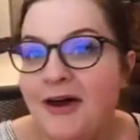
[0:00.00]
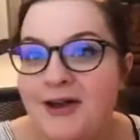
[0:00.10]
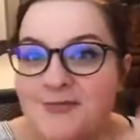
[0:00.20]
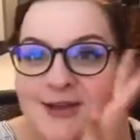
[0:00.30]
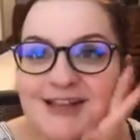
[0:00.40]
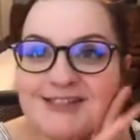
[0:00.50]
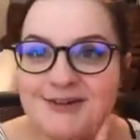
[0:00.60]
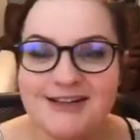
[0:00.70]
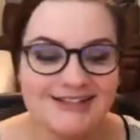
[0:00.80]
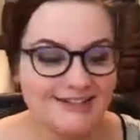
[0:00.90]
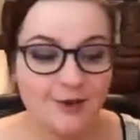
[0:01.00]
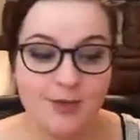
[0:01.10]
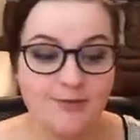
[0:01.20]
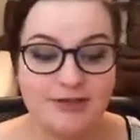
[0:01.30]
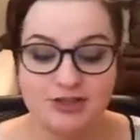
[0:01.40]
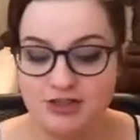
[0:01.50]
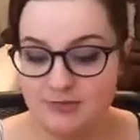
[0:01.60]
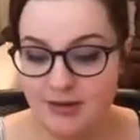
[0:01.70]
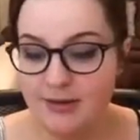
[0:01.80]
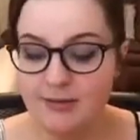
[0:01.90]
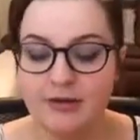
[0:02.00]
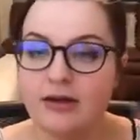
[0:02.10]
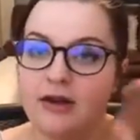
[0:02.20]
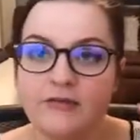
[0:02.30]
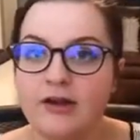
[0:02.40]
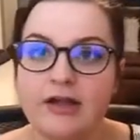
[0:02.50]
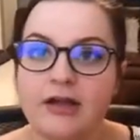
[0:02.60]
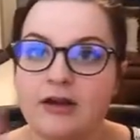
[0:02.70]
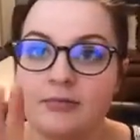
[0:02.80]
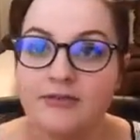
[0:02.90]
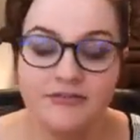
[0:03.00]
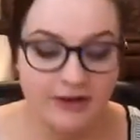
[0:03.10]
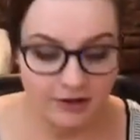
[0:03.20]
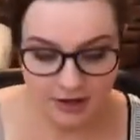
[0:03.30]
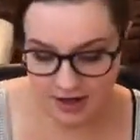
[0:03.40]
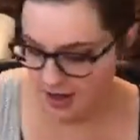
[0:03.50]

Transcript: on me as you can see, or maybe it's just me covering it on my finger.